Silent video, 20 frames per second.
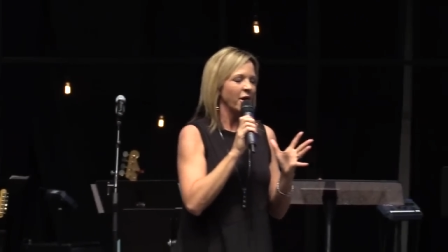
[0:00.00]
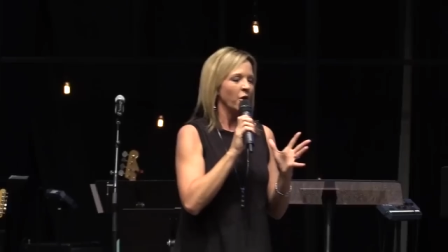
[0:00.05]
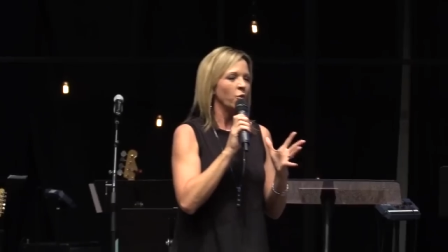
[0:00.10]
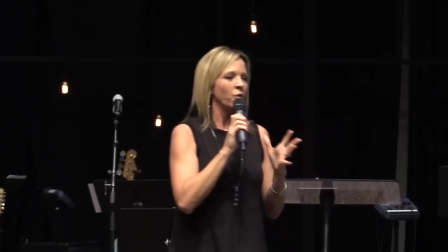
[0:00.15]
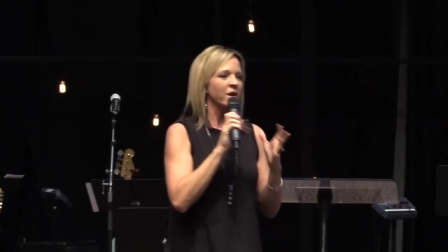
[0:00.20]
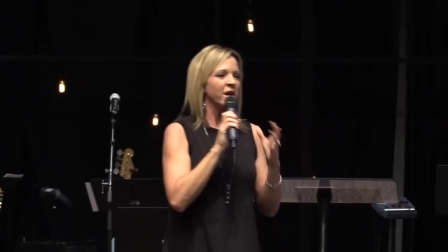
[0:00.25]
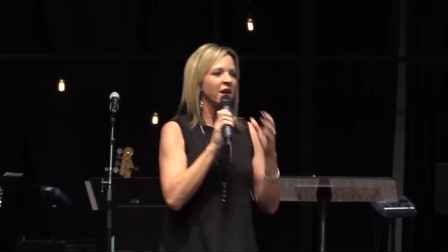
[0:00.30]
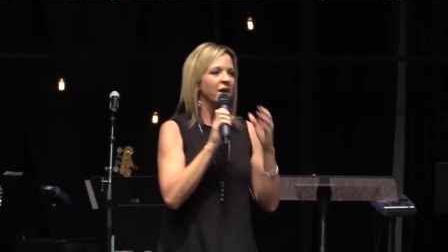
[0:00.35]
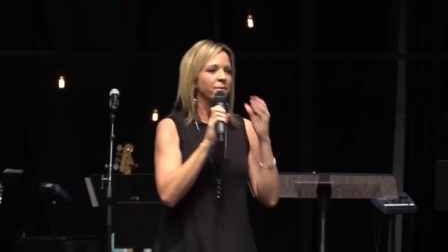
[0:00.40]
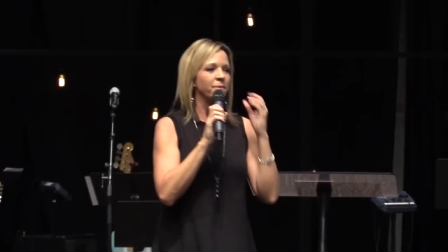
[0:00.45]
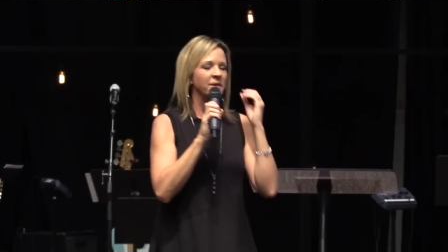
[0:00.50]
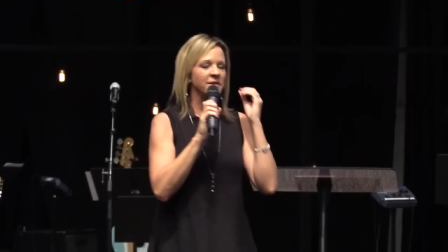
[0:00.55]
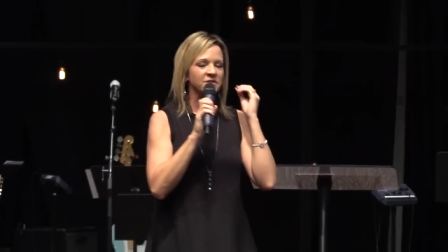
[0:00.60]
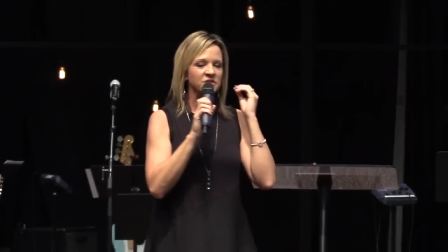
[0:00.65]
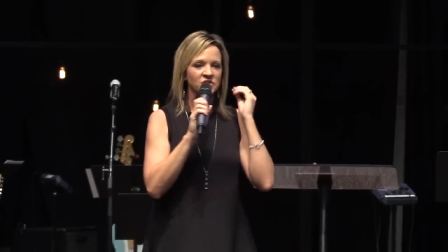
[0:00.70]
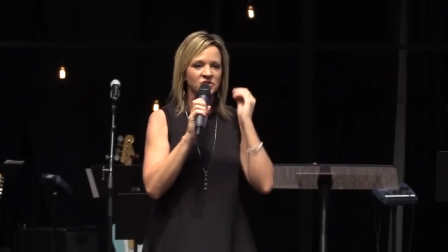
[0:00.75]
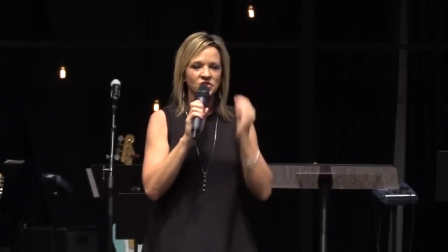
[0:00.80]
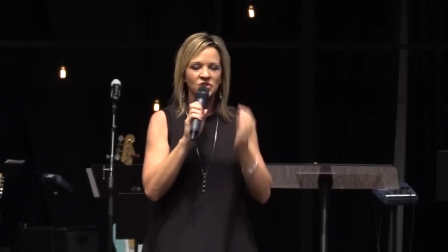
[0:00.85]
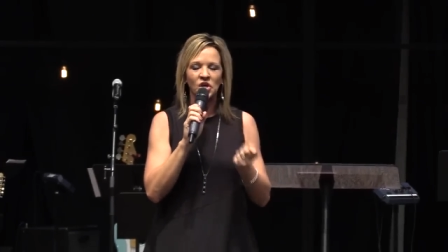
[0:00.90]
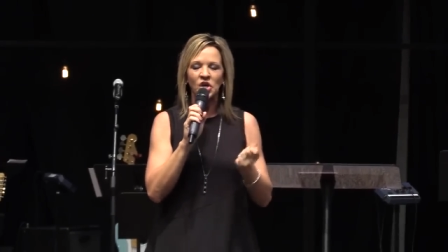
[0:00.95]
We have been
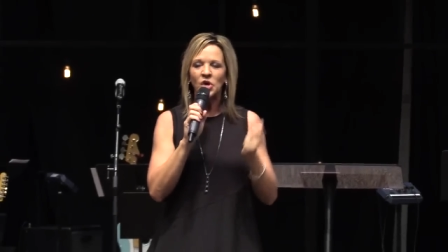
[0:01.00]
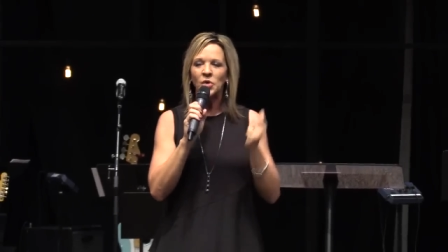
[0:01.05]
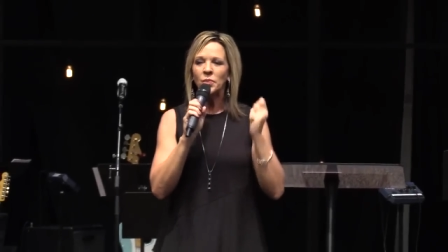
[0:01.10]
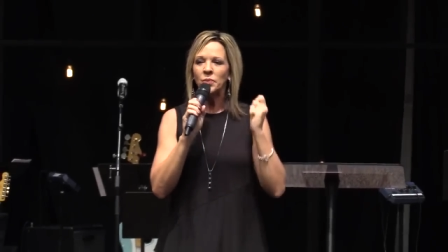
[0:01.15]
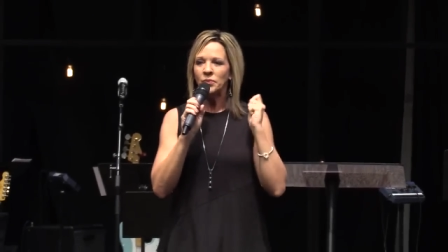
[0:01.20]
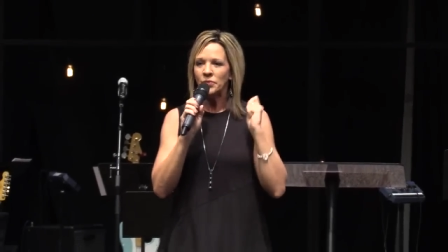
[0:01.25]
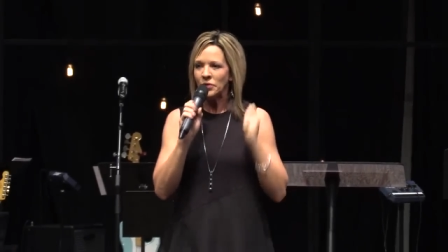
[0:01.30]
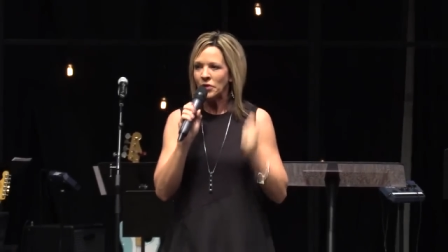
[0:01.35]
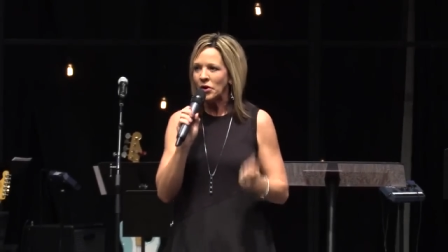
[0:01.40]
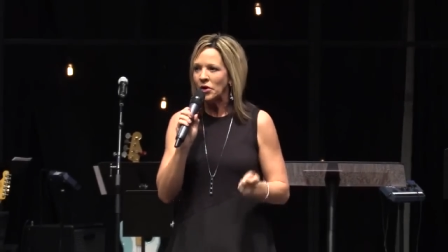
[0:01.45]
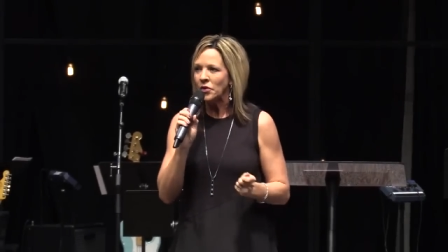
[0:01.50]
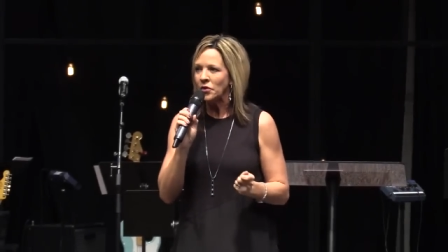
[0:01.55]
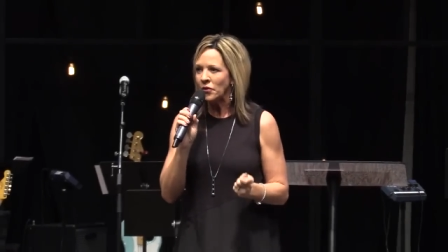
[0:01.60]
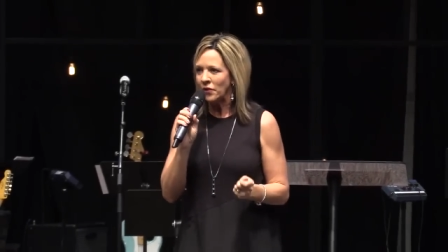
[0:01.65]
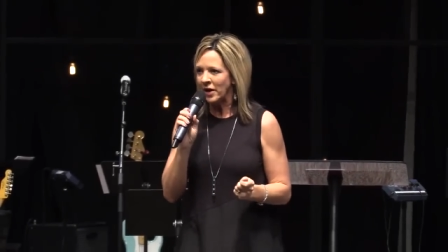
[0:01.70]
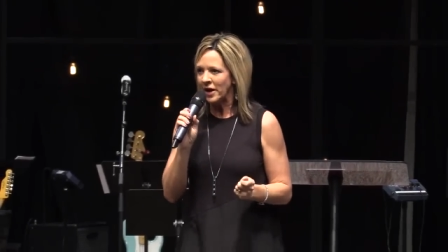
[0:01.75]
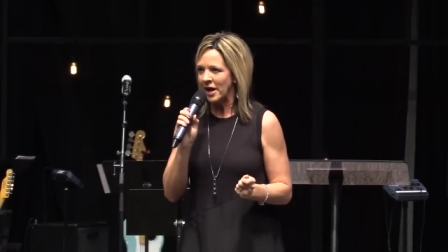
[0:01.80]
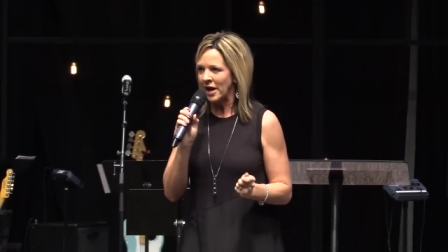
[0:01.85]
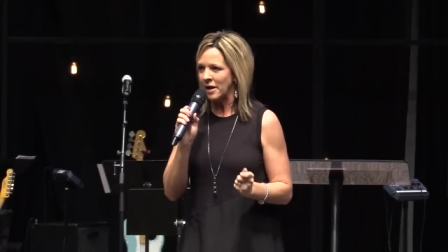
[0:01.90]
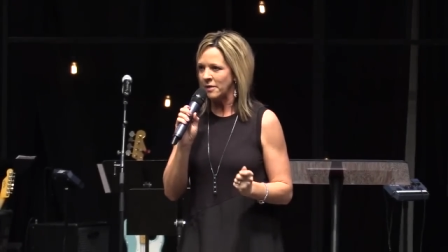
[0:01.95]
so
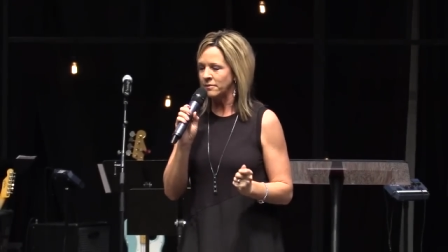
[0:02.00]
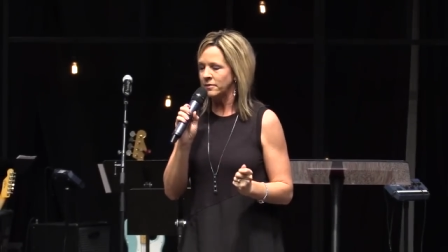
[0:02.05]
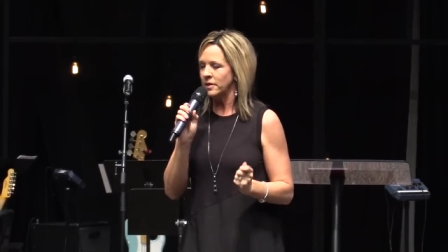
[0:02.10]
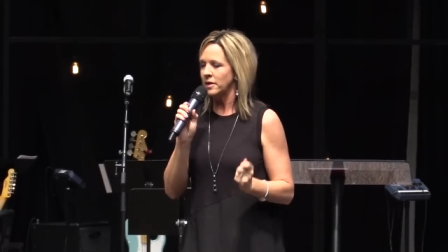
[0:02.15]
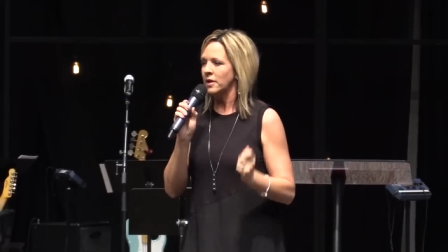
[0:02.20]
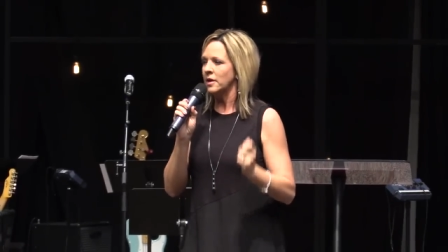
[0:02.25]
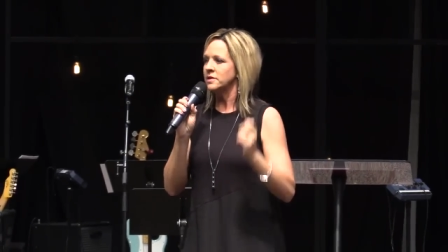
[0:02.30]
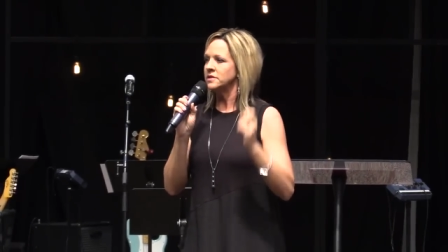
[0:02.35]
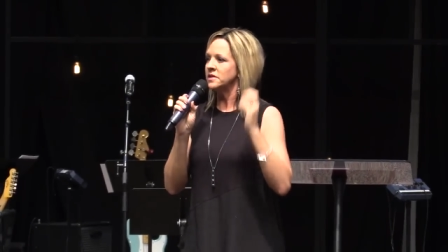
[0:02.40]
programmed